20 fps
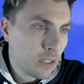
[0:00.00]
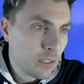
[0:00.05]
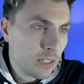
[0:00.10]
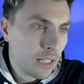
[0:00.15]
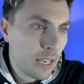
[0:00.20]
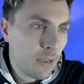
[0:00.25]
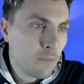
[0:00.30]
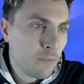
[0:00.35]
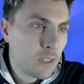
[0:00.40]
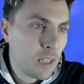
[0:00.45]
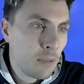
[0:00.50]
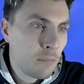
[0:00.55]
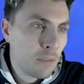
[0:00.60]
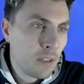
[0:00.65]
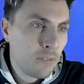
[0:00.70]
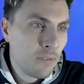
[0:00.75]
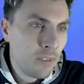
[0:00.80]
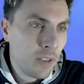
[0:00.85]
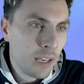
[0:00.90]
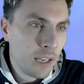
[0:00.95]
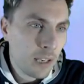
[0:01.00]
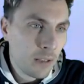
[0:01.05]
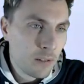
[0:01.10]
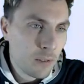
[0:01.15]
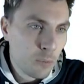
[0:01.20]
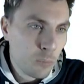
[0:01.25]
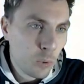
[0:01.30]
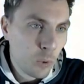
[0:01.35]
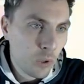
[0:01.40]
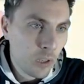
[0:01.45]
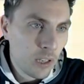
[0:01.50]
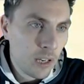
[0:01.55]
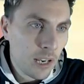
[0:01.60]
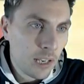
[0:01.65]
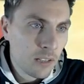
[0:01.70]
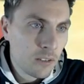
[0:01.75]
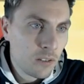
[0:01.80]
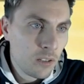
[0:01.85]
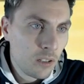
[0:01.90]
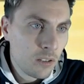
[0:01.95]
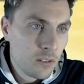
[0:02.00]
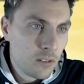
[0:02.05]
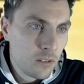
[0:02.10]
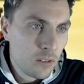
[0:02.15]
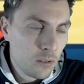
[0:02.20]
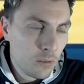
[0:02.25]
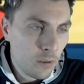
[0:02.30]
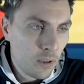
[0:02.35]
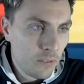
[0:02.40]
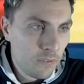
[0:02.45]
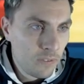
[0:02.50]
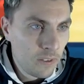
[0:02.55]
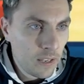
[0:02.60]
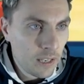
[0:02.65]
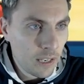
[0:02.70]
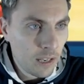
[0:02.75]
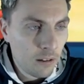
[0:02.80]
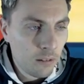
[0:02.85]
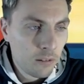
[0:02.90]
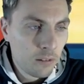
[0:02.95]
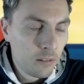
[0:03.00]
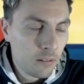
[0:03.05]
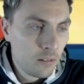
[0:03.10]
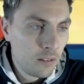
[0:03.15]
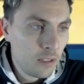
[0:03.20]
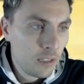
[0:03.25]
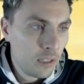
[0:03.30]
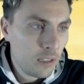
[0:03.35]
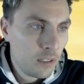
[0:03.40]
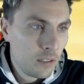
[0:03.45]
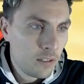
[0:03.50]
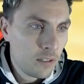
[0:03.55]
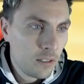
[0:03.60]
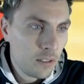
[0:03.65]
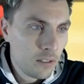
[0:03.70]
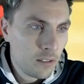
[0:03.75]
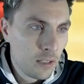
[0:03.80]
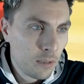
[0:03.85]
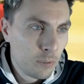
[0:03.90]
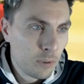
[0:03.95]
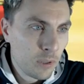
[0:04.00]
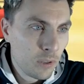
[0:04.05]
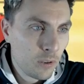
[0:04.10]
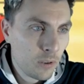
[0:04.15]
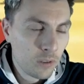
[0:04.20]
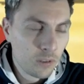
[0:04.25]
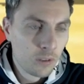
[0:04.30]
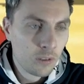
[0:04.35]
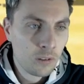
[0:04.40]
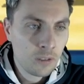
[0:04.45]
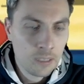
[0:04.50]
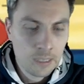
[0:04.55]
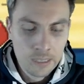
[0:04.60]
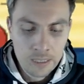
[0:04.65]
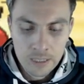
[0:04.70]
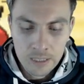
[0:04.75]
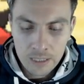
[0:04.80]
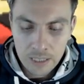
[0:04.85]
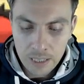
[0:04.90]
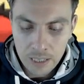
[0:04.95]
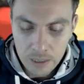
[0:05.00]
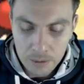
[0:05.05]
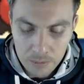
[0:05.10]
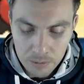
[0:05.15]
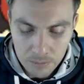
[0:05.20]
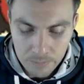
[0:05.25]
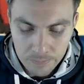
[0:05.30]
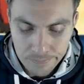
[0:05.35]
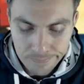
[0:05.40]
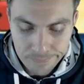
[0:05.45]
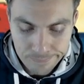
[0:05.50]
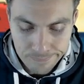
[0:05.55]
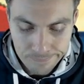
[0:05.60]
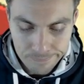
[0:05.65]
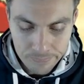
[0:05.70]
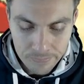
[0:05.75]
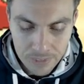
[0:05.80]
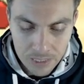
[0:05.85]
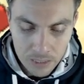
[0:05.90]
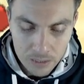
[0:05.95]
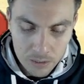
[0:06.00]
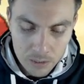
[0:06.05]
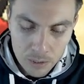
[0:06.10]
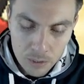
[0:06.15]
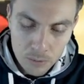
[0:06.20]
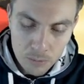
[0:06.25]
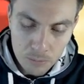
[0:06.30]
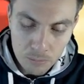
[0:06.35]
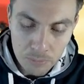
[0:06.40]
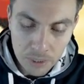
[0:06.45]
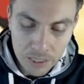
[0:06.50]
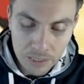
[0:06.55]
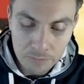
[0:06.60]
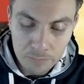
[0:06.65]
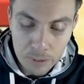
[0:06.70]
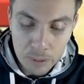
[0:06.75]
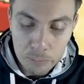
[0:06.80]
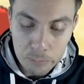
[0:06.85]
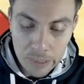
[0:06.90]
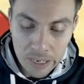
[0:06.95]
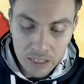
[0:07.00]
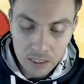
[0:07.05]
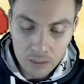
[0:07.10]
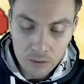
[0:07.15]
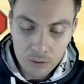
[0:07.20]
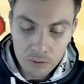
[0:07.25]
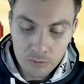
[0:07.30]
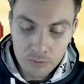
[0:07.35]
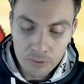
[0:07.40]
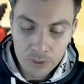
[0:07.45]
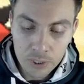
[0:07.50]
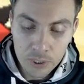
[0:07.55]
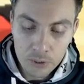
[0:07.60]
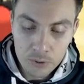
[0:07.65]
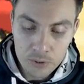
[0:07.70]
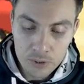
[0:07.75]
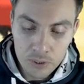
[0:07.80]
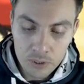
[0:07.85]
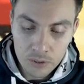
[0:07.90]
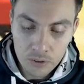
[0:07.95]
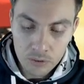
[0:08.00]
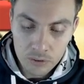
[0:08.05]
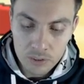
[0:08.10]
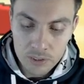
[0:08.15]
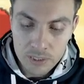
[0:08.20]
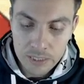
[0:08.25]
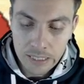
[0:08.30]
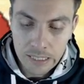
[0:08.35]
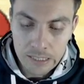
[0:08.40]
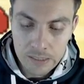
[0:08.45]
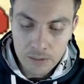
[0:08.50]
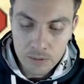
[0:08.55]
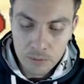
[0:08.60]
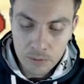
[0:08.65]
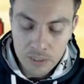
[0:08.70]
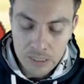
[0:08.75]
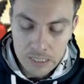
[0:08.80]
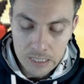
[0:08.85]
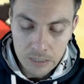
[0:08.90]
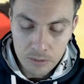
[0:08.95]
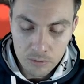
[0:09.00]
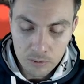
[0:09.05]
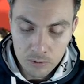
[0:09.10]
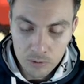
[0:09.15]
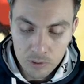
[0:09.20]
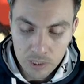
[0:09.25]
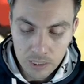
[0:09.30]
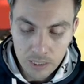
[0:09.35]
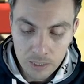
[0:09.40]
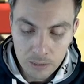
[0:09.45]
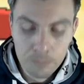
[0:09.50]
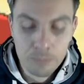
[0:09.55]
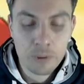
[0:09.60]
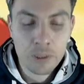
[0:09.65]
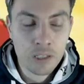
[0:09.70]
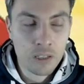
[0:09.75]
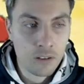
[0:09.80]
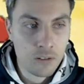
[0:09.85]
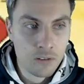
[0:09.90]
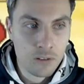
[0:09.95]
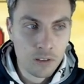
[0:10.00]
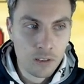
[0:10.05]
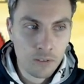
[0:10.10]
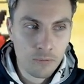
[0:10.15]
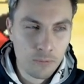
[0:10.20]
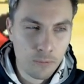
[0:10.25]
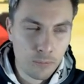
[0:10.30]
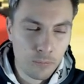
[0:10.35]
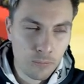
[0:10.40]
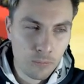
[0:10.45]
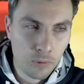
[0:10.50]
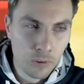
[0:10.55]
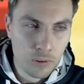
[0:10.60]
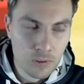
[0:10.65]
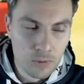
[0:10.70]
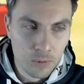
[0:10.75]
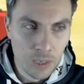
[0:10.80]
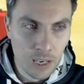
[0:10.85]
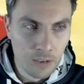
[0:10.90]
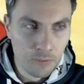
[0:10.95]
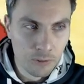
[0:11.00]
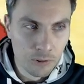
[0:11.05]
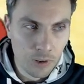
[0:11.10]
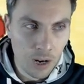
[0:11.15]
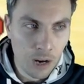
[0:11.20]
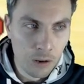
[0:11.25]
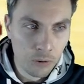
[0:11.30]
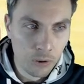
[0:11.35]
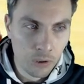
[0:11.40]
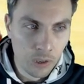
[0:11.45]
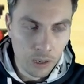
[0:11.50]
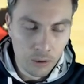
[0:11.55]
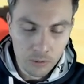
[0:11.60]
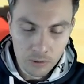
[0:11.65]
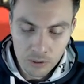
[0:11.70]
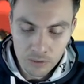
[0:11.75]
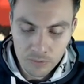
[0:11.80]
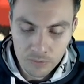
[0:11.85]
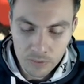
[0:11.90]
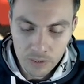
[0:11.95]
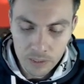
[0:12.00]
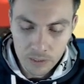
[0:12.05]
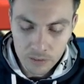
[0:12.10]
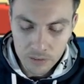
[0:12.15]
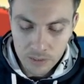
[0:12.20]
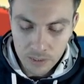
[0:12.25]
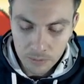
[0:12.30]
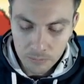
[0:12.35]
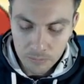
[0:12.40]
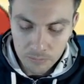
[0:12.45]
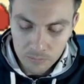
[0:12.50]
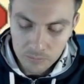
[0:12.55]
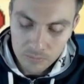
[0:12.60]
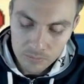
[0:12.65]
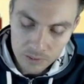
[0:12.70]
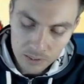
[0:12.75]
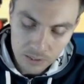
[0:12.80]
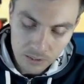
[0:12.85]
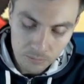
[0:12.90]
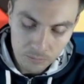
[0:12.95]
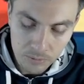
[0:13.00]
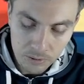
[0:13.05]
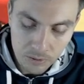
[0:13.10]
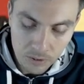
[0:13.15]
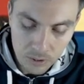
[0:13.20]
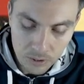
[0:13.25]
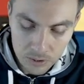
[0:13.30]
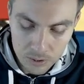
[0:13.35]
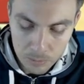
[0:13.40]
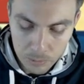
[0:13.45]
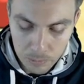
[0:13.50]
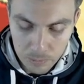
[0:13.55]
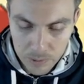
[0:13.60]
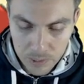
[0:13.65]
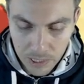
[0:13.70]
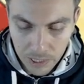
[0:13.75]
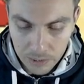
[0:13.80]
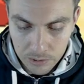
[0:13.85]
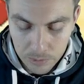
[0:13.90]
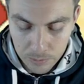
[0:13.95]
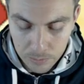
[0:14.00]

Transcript: it gives them the fake out support the next turn to uh, fake out the, the Tapu Koko. Uh, we might have been better going for a U-turn, honestly, into Incineroar here because if once we have Groudon out on the field, then we've got the double protect